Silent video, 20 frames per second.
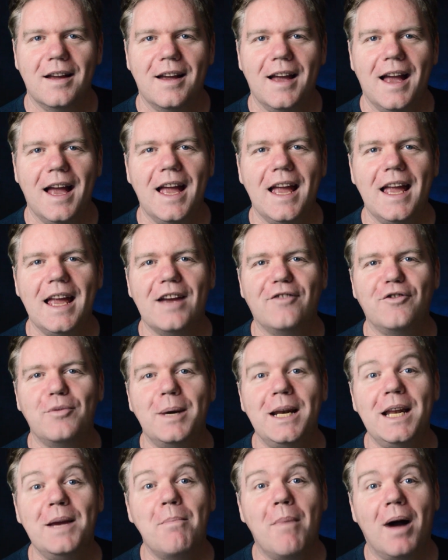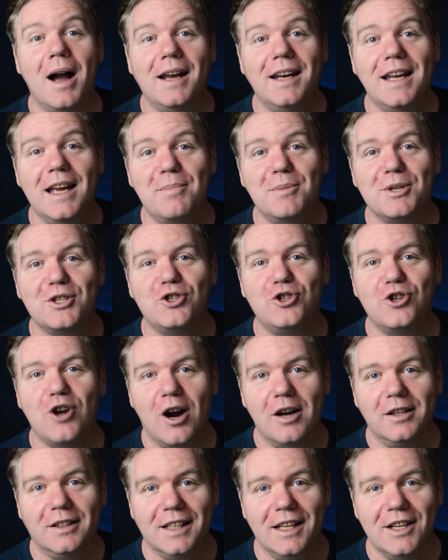Hey everybody, my name is
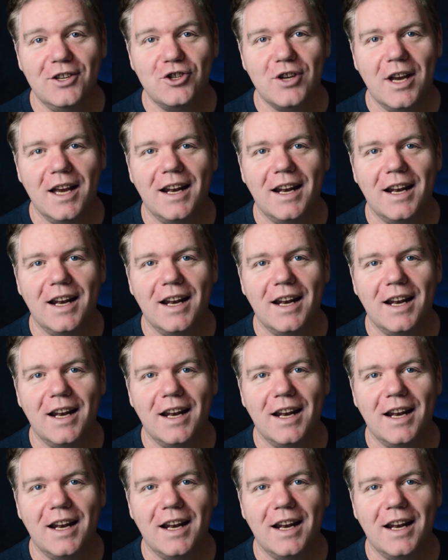John Lynch